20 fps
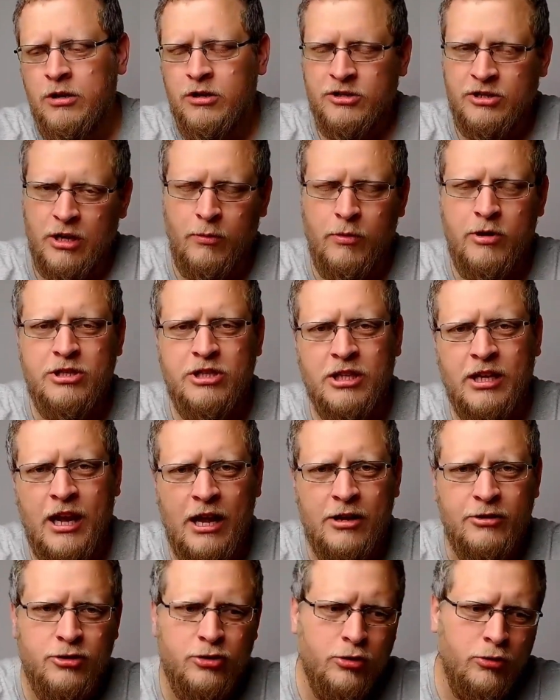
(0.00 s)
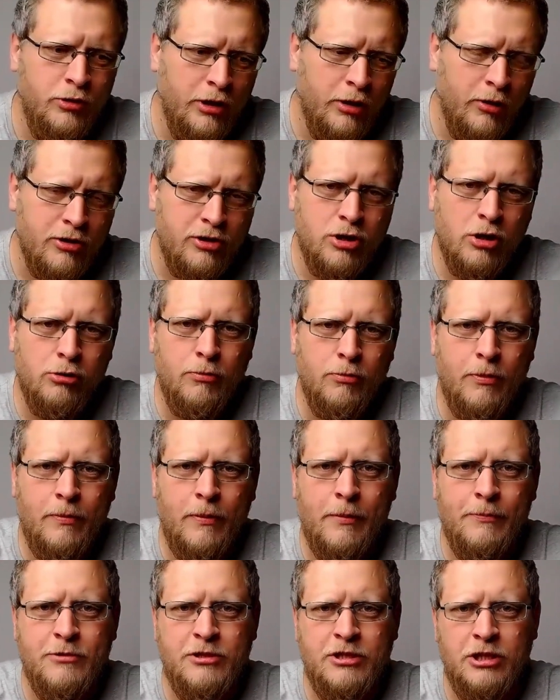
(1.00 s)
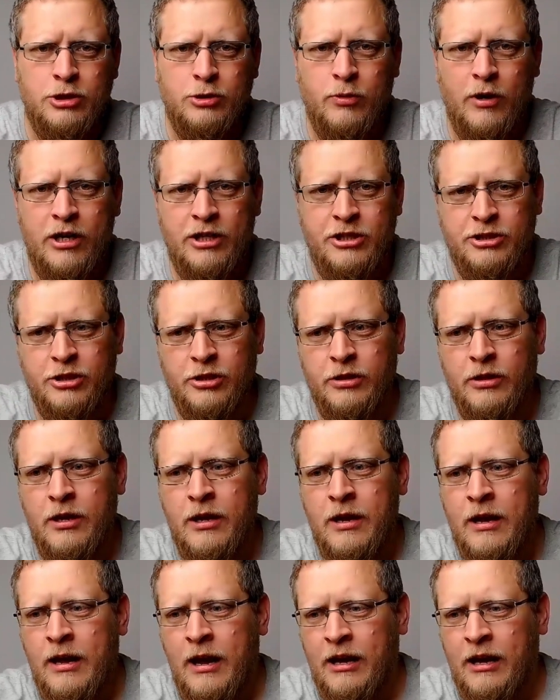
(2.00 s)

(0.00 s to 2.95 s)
So I went to the council, I told them about my situation,